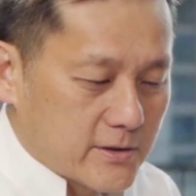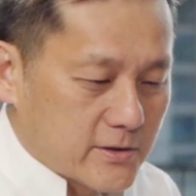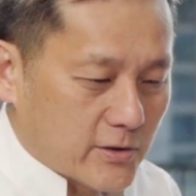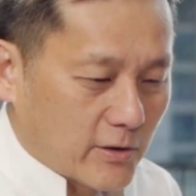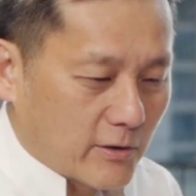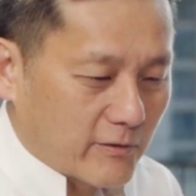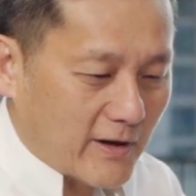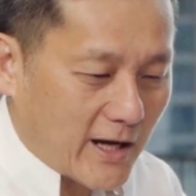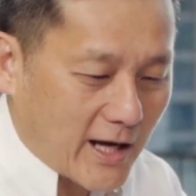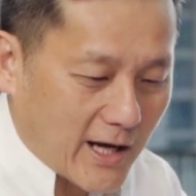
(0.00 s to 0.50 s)

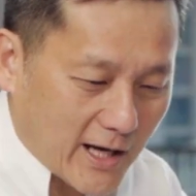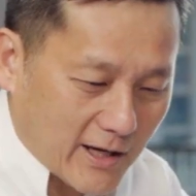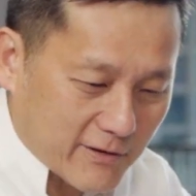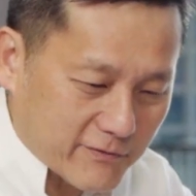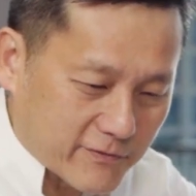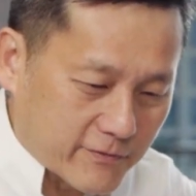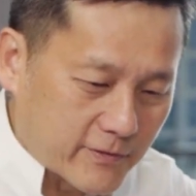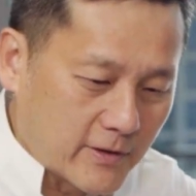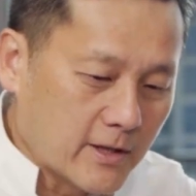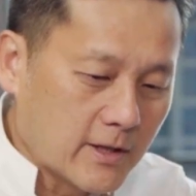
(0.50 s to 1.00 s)
sort of
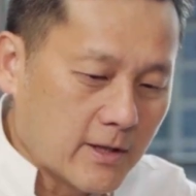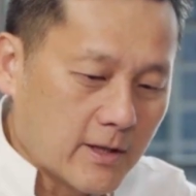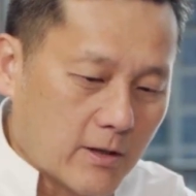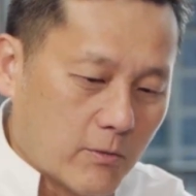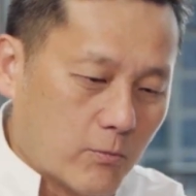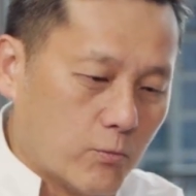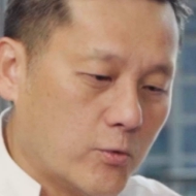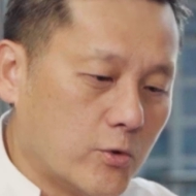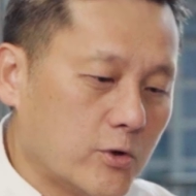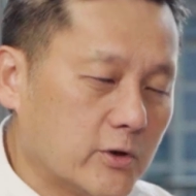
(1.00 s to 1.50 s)
half
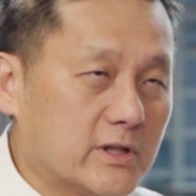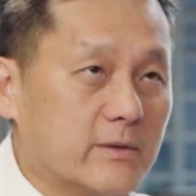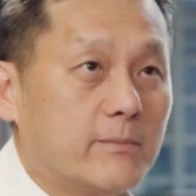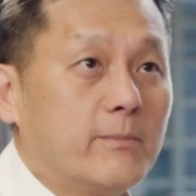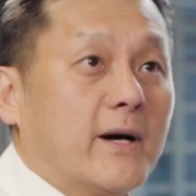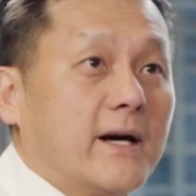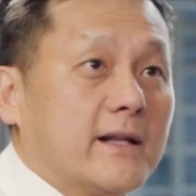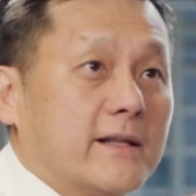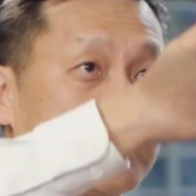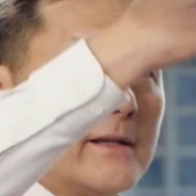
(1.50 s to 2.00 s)
wood,
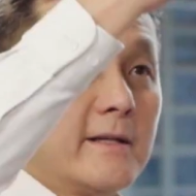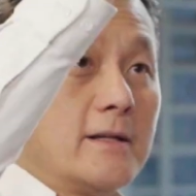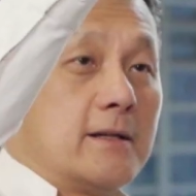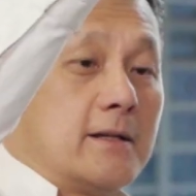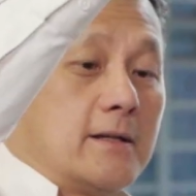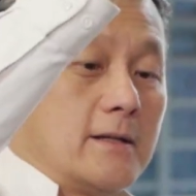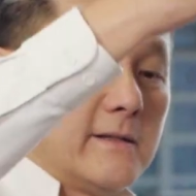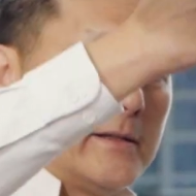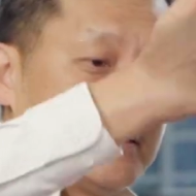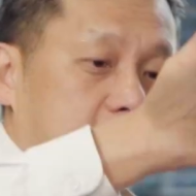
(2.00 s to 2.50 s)
but
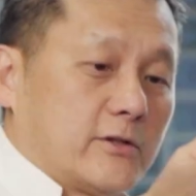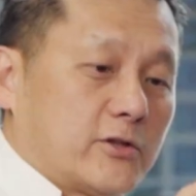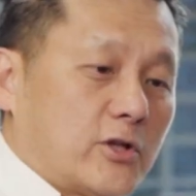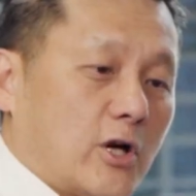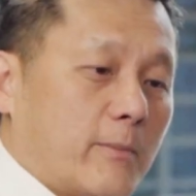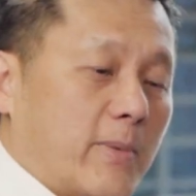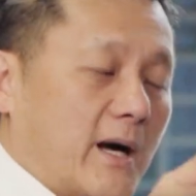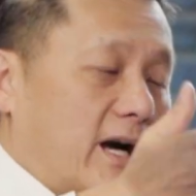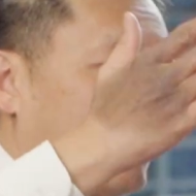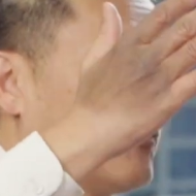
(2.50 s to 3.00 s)
the
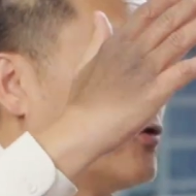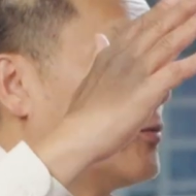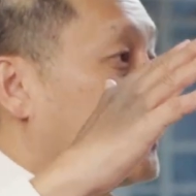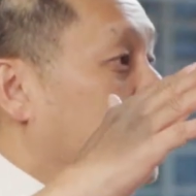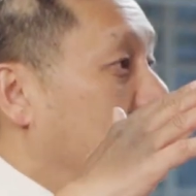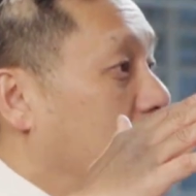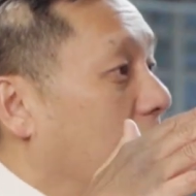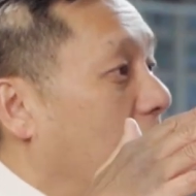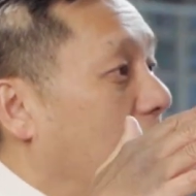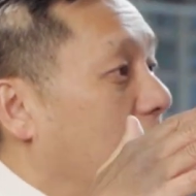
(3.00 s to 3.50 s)
top half will be
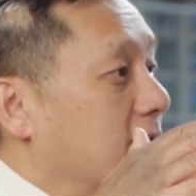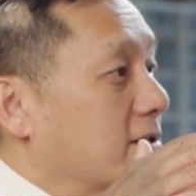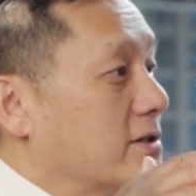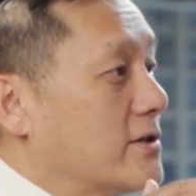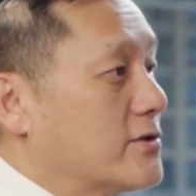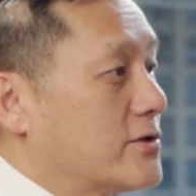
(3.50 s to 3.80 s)
glass.